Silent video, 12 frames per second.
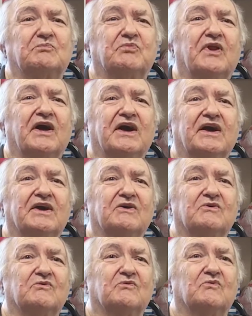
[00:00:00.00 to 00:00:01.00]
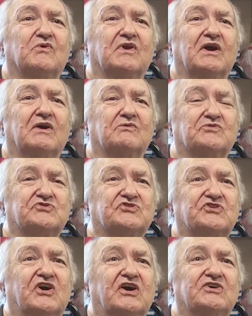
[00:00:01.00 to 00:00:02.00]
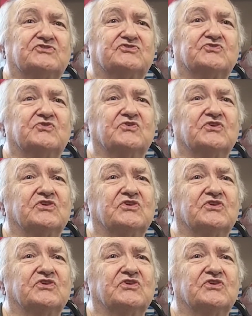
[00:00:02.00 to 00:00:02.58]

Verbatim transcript: play when I was in high school.